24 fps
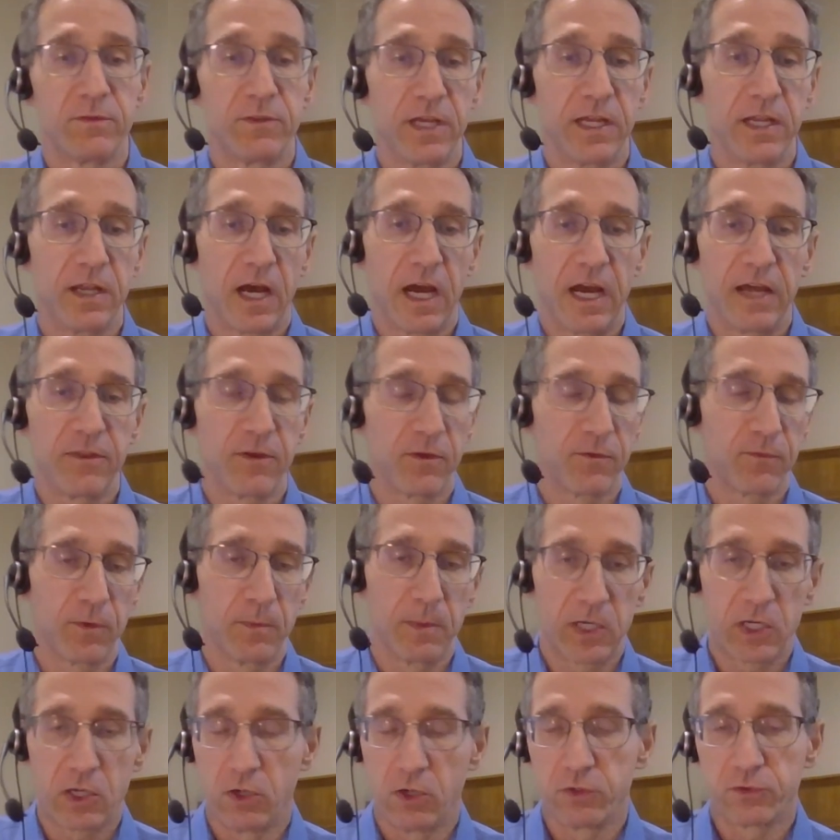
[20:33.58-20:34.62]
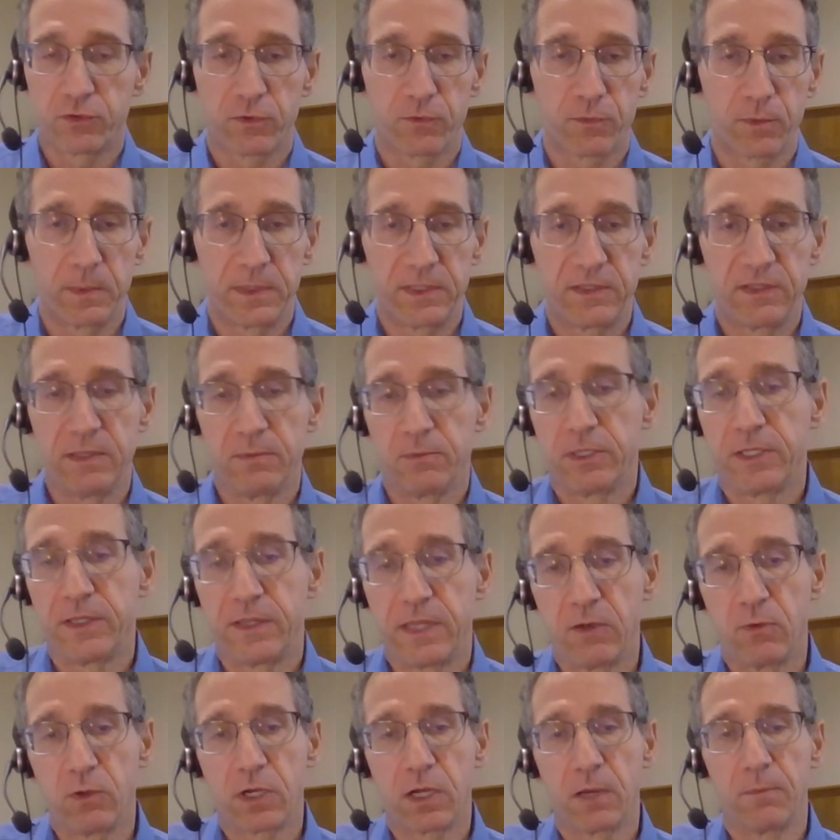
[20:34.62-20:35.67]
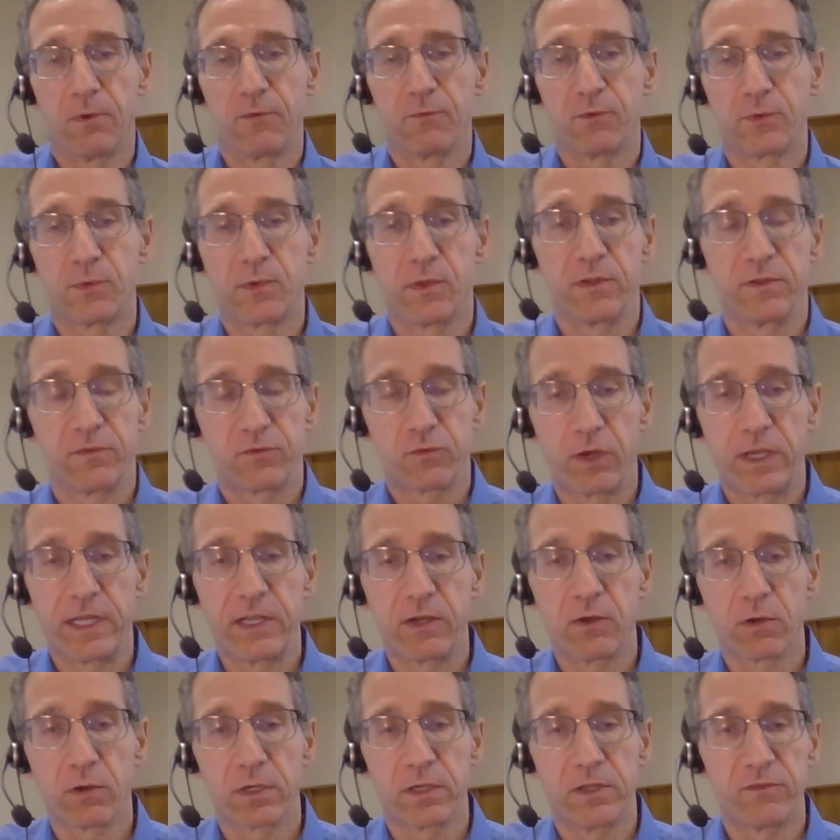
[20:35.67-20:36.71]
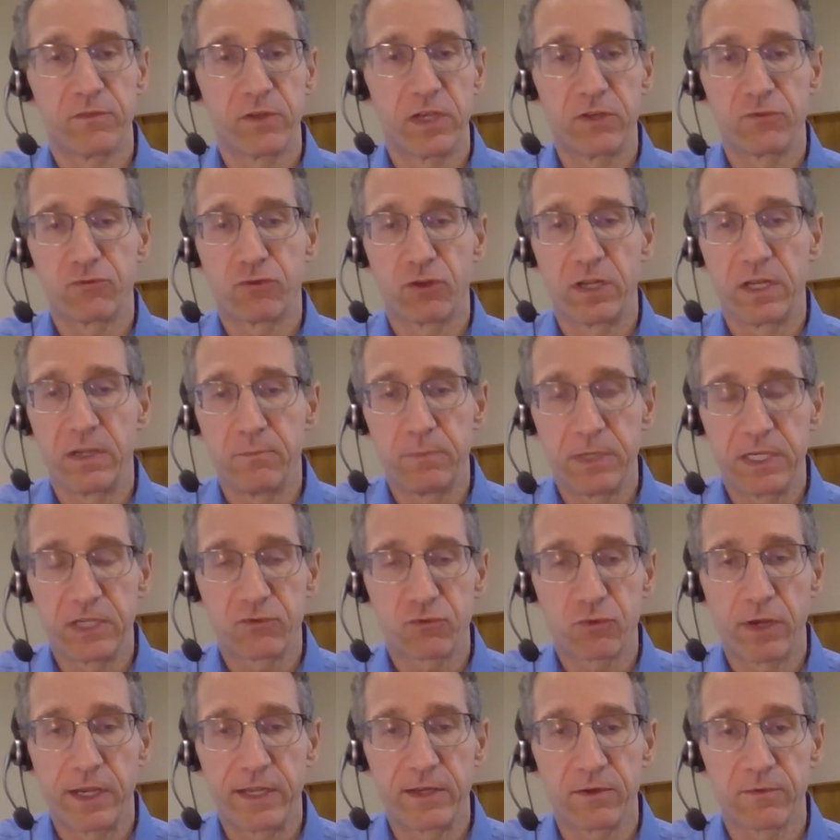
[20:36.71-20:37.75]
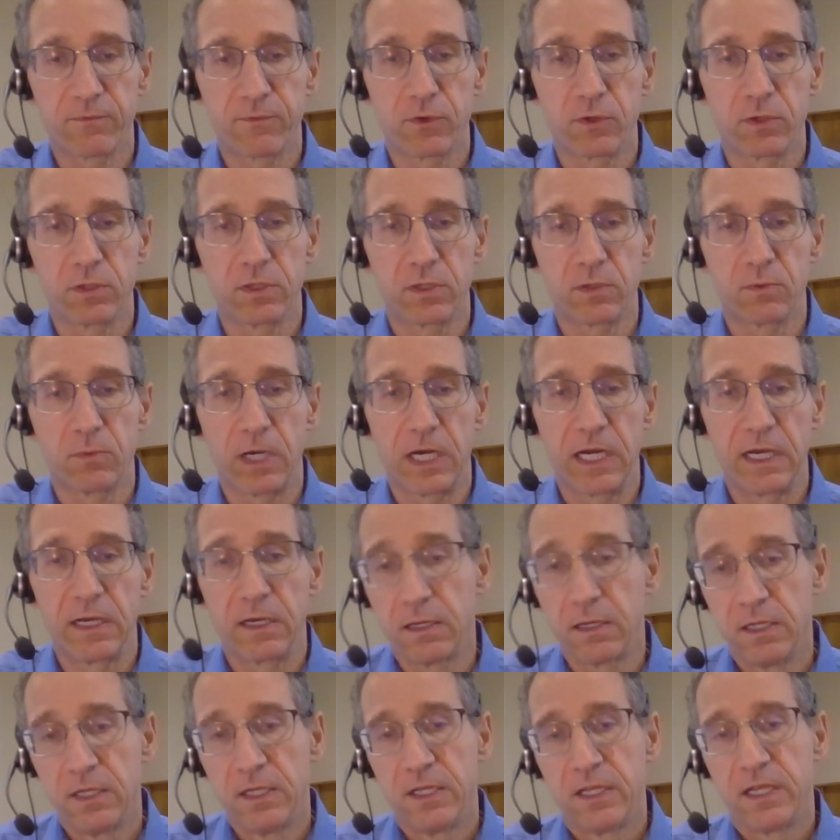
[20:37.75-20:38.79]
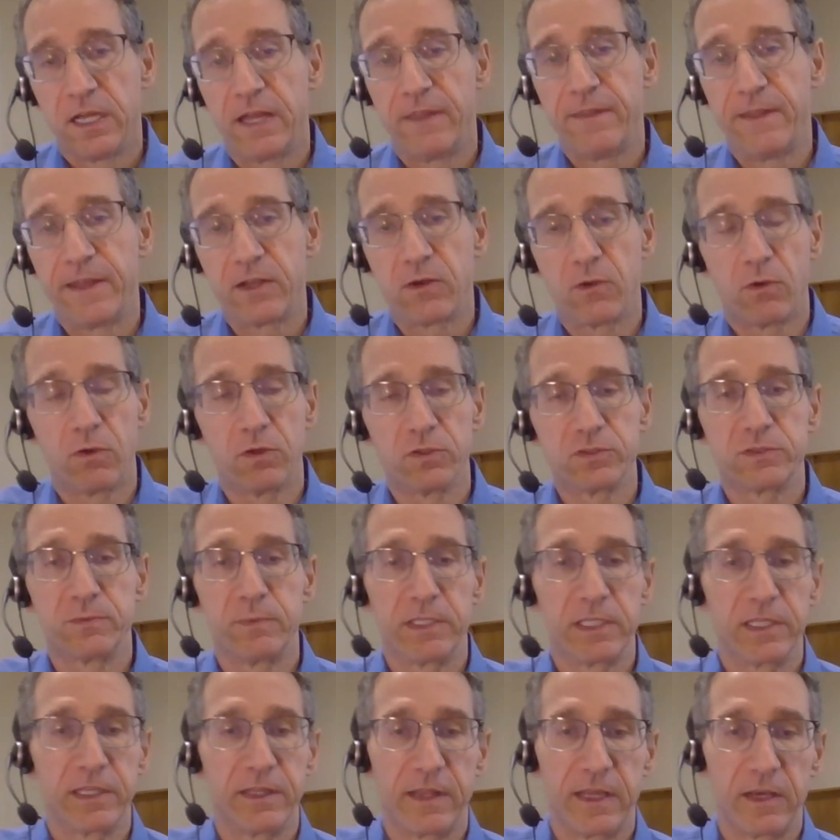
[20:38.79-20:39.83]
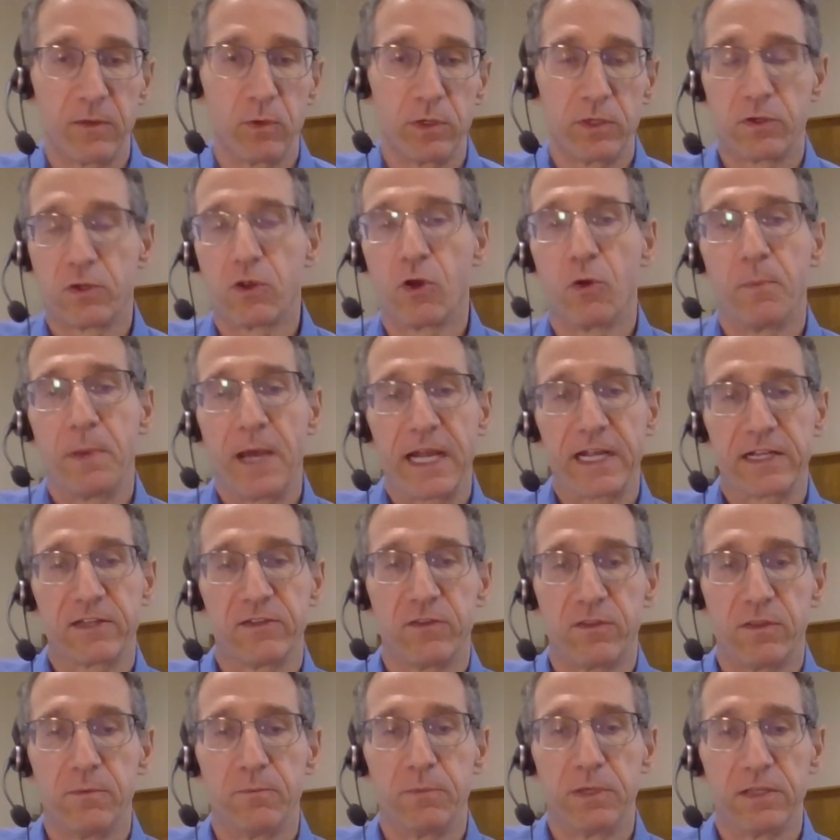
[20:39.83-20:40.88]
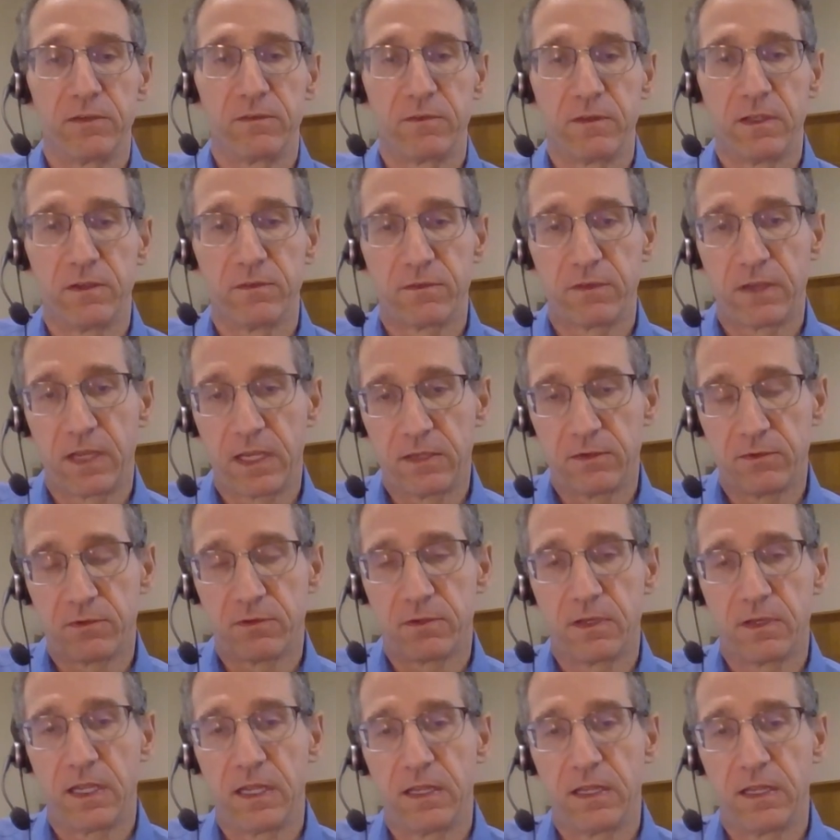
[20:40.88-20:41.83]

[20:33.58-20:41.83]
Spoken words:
then either from a coach or from a team lead, they would come over to the training organization and be a trainer for a little while, and then ultimately they would go back into the business and